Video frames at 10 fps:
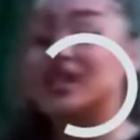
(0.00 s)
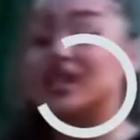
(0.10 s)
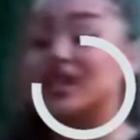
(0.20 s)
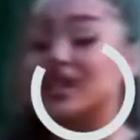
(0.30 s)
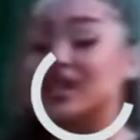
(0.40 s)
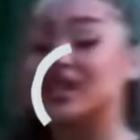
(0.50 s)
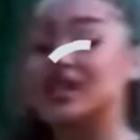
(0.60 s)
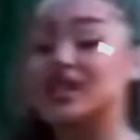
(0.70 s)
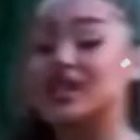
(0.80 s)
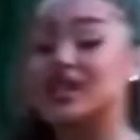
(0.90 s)

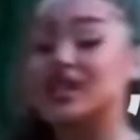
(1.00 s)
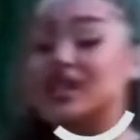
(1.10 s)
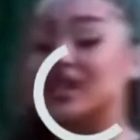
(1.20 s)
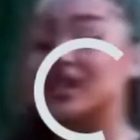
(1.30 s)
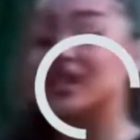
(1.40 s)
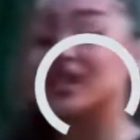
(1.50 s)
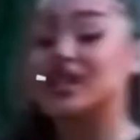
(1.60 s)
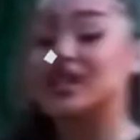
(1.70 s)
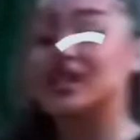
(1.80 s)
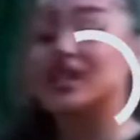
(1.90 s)

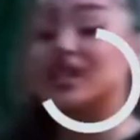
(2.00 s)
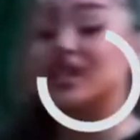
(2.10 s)
[no speech]